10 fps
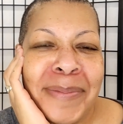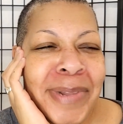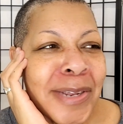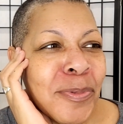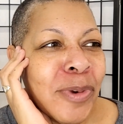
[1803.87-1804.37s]
I'm
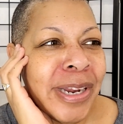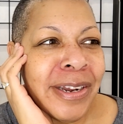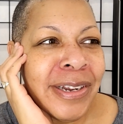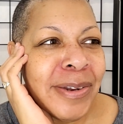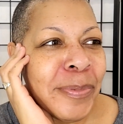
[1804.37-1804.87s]
like,
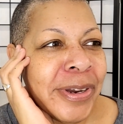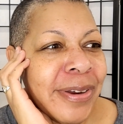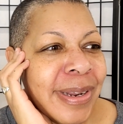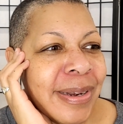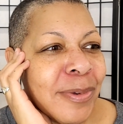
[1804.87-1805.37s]
where did,
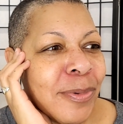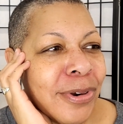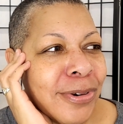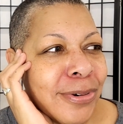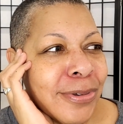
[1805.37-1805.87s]
where in the
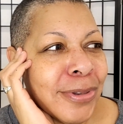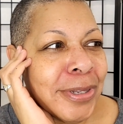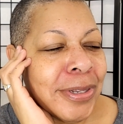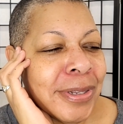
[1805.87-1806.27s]
world